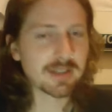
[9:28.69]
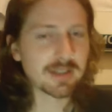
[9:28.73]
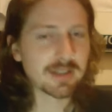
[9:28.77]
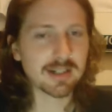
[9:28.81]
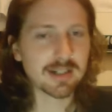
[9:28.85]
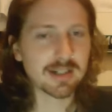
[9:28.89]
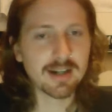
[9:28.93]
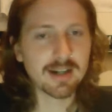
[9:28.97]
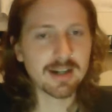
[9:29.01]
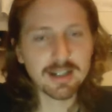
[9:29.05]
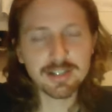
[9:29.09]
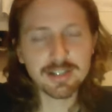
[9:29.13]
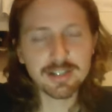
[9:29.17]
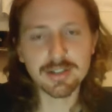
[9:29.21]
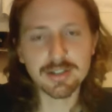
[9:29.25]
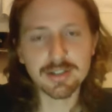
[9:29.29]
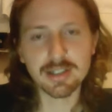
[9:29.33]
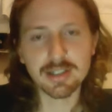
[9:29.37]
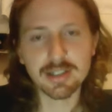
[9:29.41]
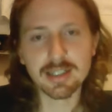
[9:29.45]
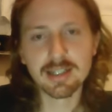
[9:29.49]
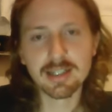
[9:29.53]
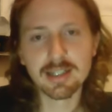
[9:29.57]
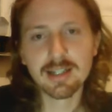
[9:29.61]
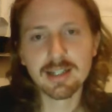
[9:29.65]
in the
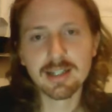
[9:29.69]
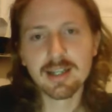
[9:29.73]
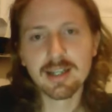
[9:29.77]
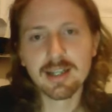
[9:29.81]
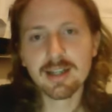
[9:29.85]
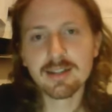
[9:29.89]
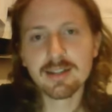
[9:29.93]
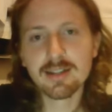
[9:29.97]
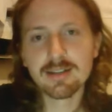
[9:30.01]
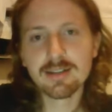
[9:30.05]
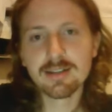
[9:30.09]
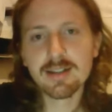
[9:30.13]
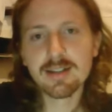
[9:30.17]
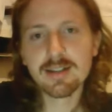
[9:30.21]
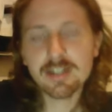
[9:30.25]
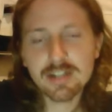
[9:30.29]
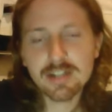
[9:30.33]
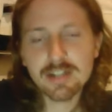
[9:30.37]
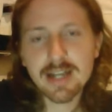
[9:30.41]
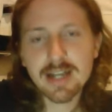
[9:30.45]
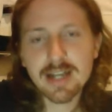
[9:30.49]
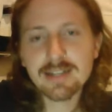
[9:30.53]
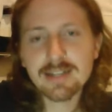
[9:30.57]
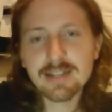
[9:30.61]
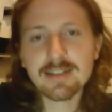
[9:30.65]
country that are
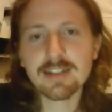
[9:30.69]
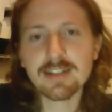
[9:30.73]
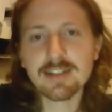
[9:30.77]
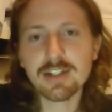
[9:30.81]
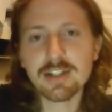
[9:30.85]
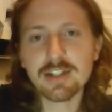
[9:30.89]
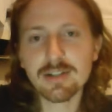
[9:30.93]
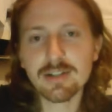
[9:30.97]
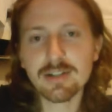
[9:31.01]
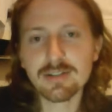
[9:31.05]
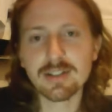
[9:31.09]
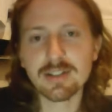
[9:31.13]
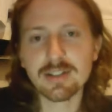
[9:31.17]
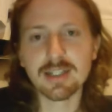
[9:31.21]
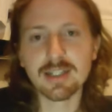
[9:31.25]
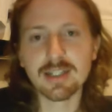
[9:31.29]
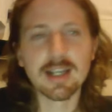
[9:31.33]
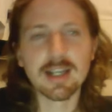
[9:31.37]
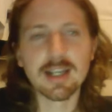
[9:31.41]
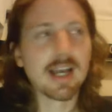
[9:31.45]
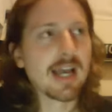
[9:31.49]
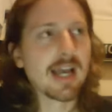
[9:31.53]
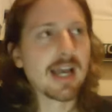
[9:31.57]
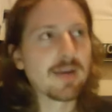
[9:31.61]
chasing Chelsea,